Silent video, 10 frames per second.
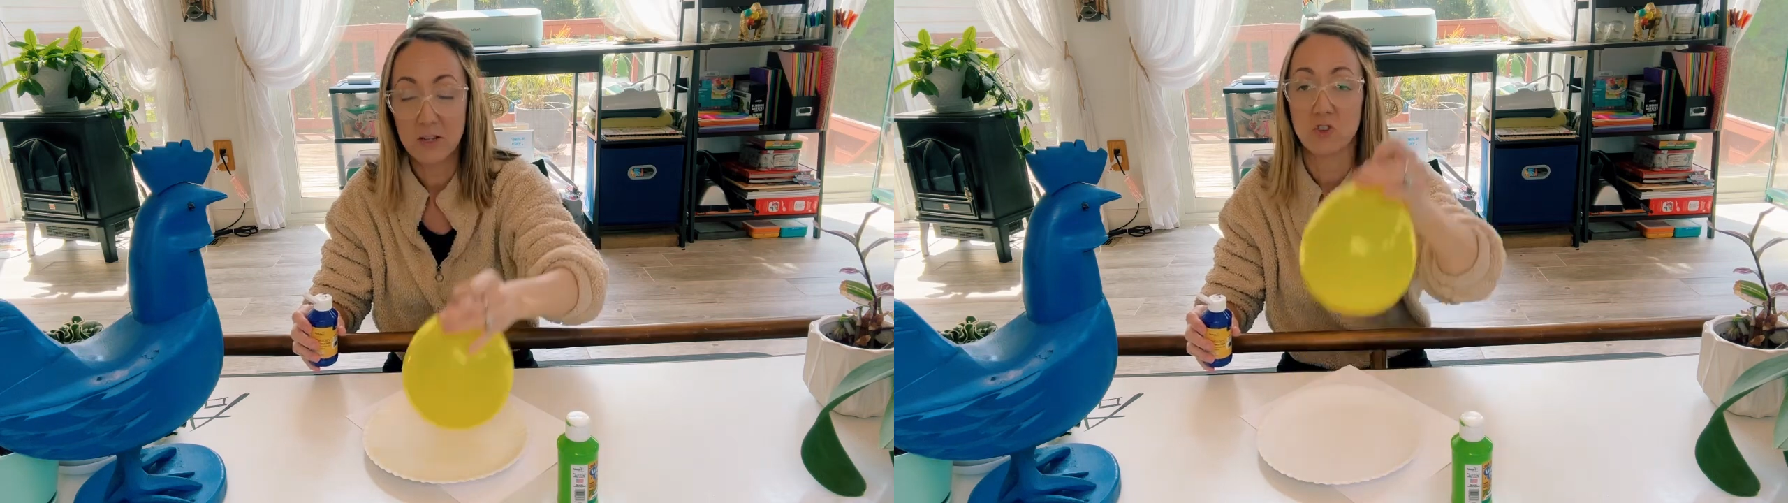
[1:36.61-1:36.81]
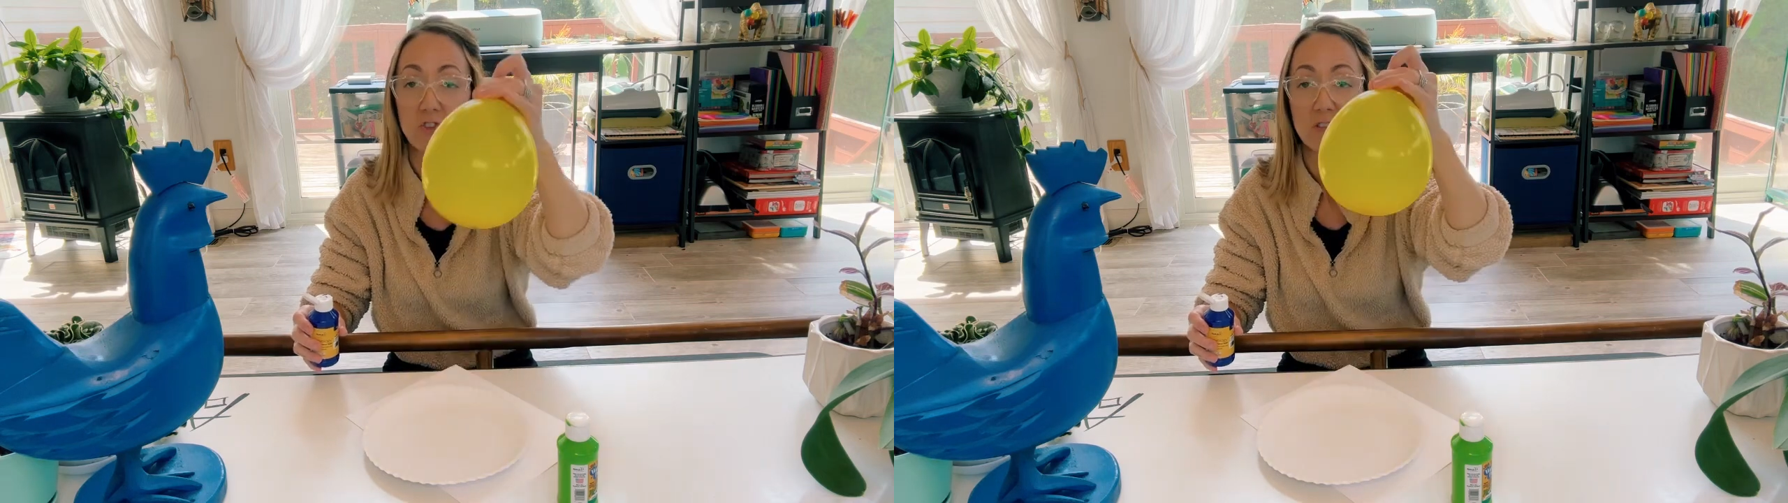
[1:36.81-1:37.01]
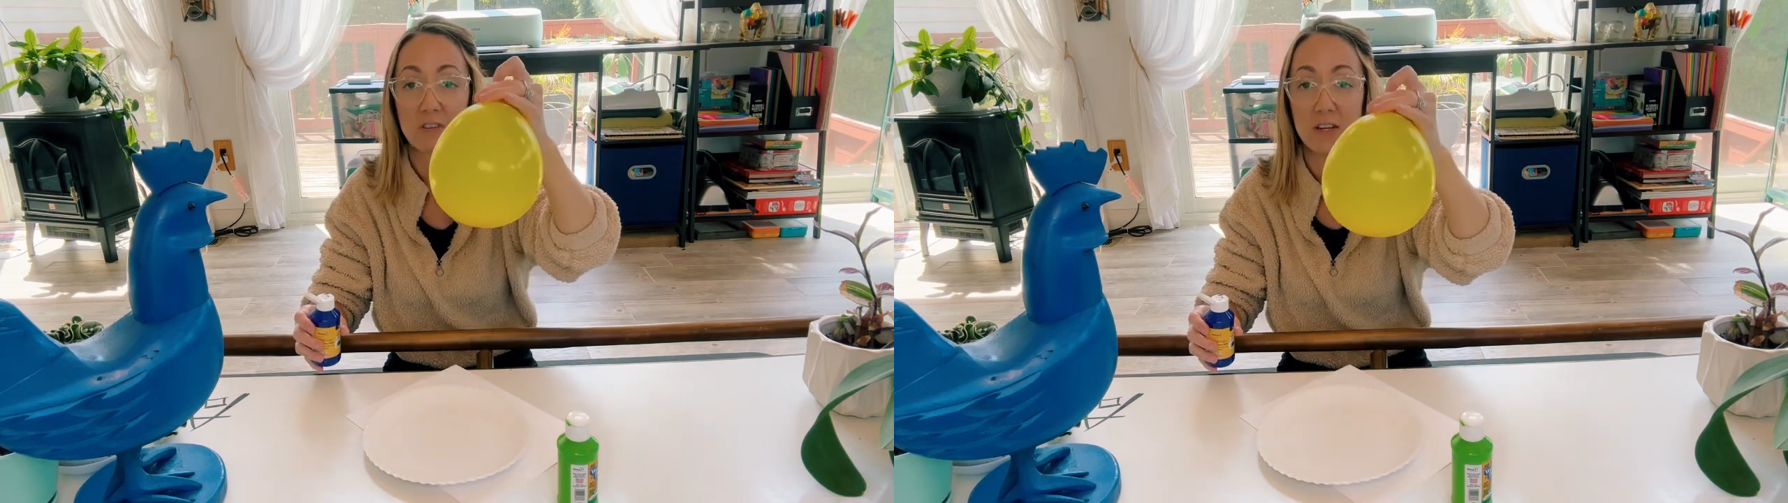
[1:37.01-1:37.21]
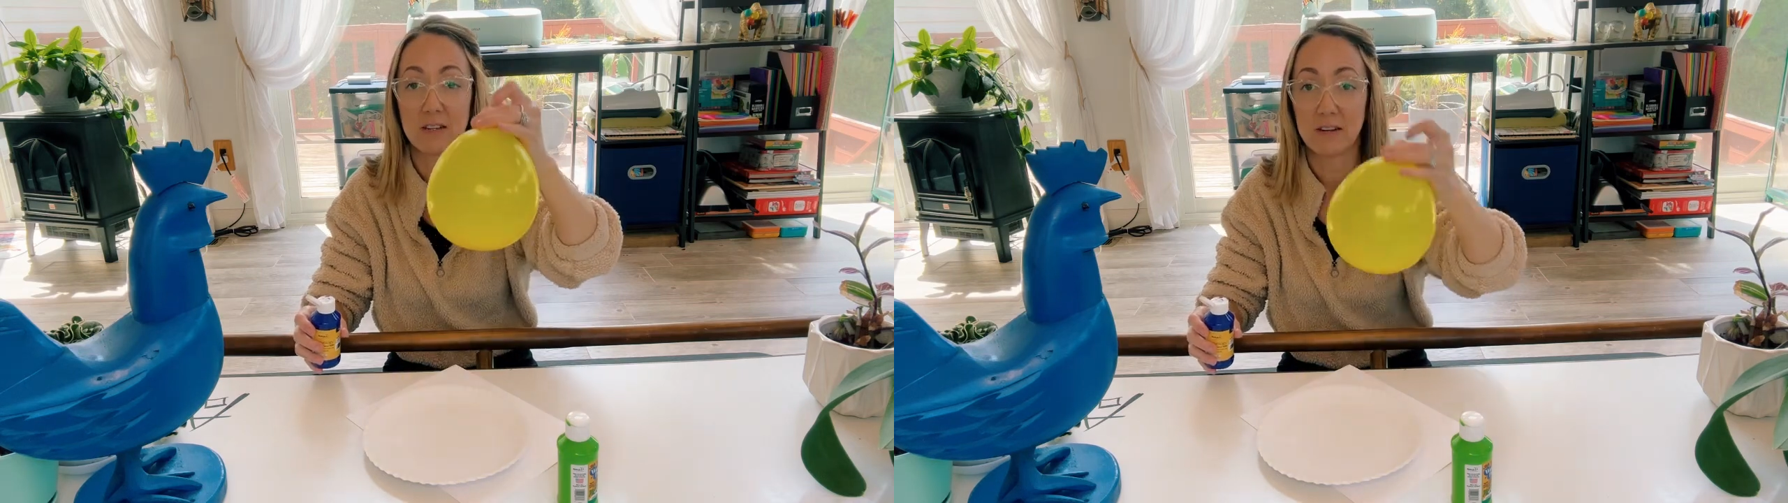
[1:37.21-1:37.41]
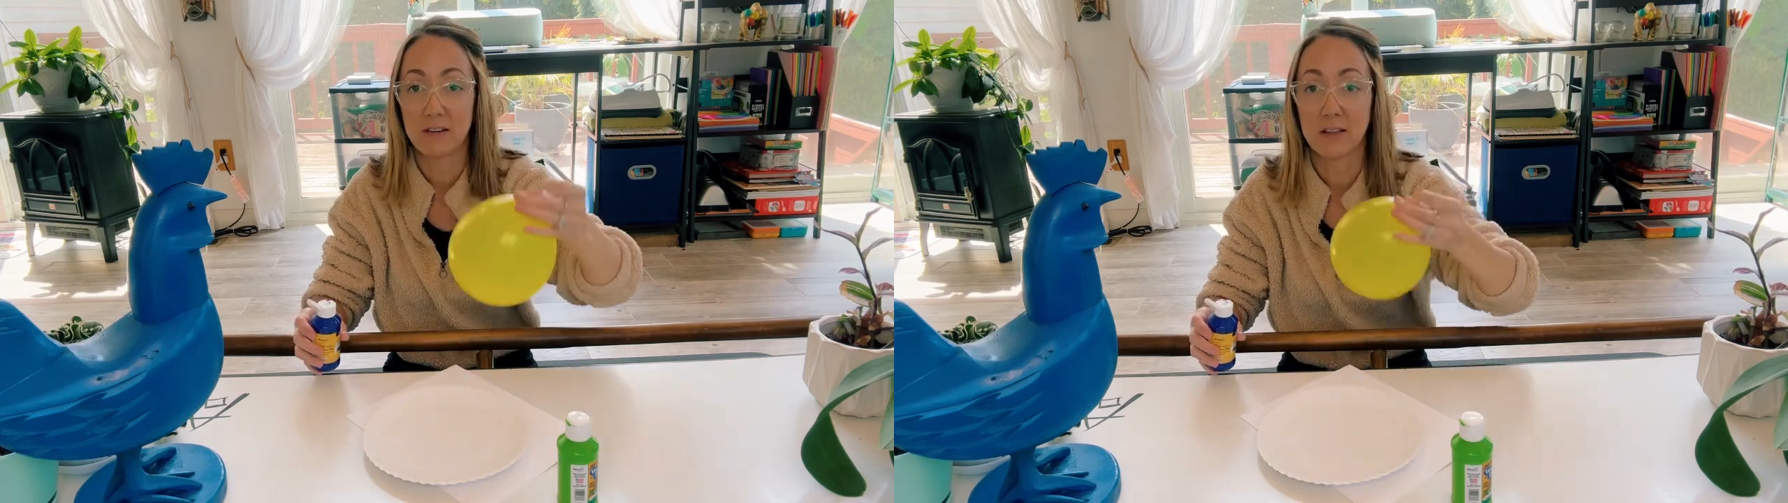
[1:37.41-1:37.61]
just stick it
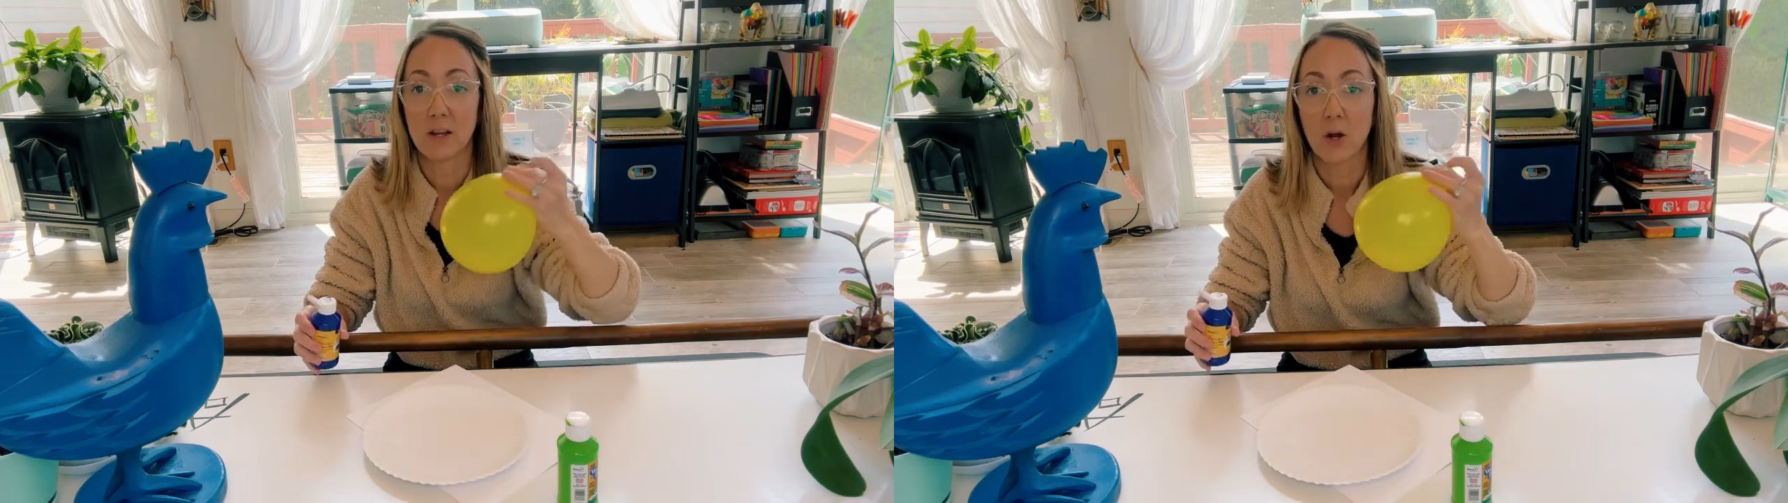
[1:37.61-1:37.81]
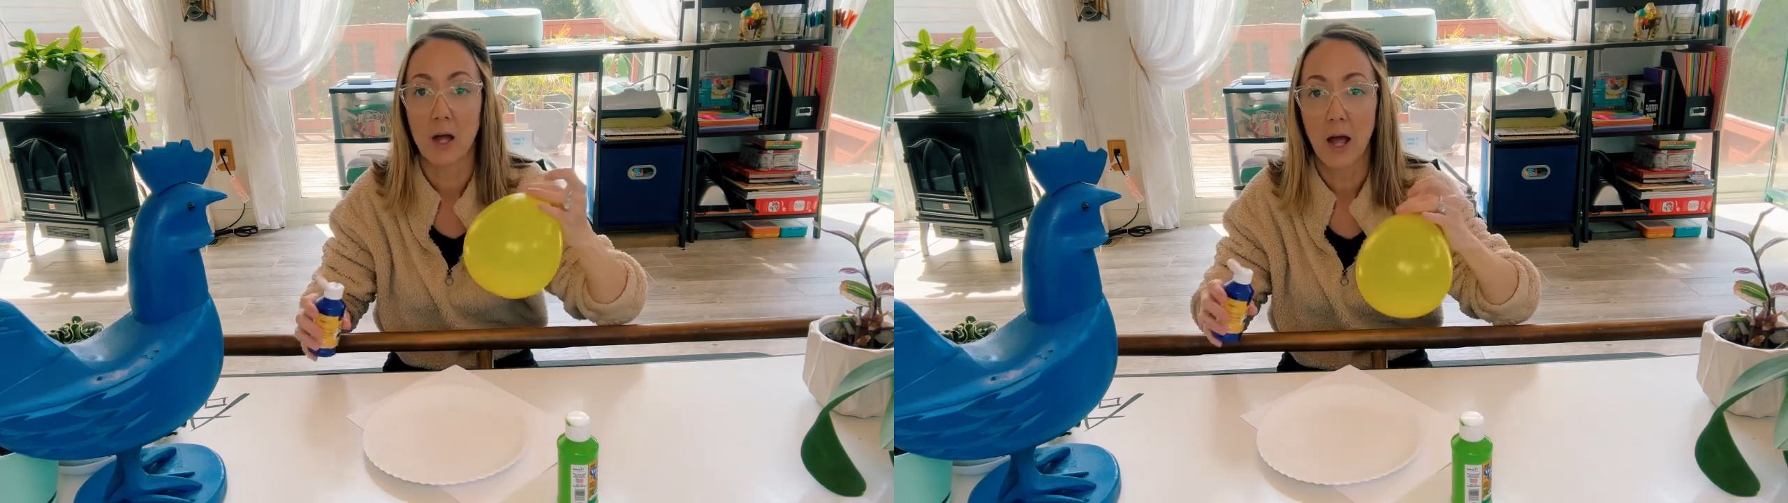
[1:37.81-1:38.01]
down in there.